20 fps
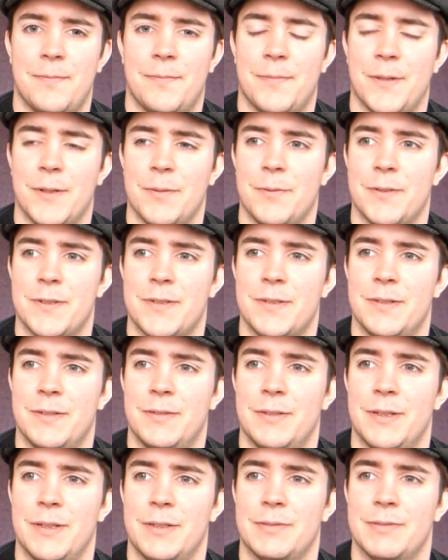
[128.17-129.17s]
by watching
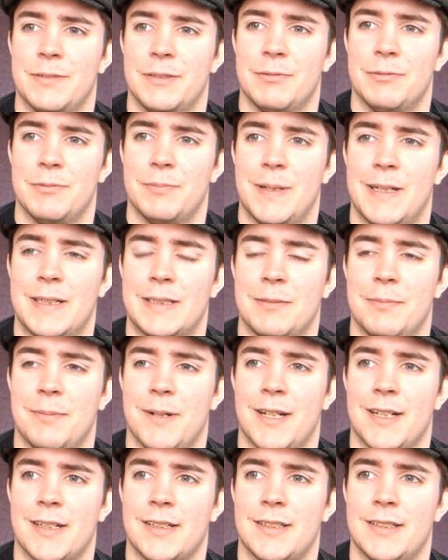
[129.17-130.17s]
all those films back to
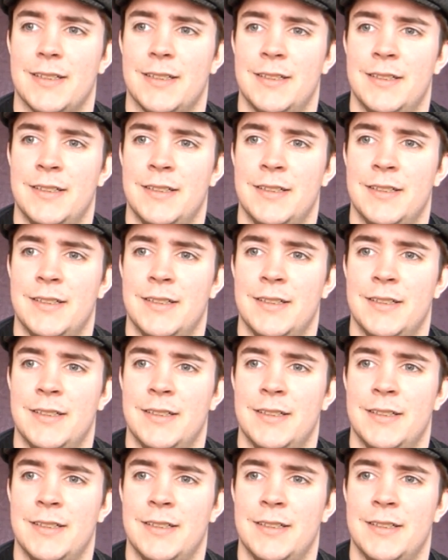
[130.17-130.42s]
back,